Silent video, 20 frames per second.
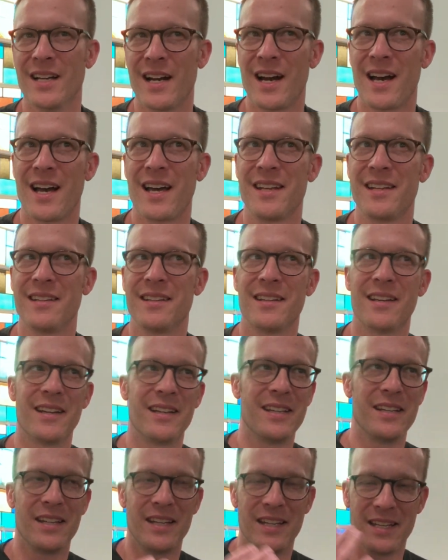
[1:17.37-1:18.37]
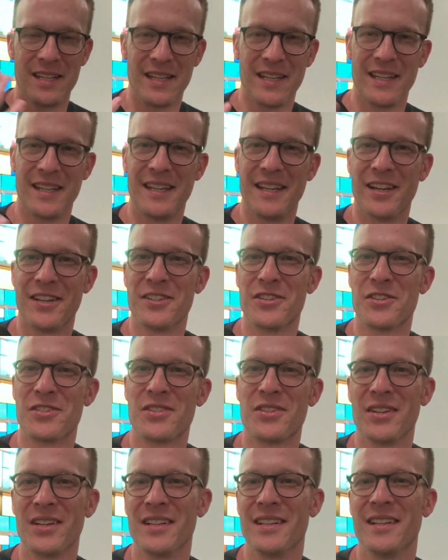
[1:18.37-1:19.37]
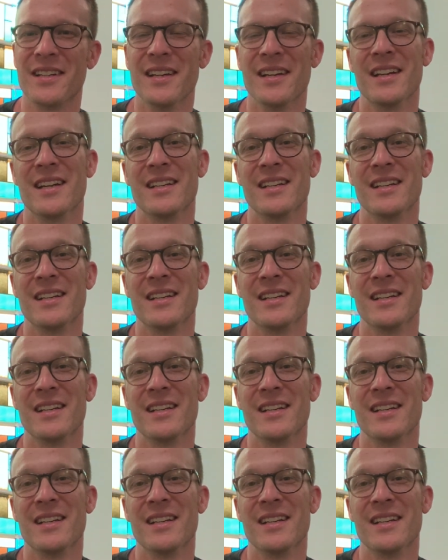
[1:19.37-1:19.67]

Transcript: God, he understood,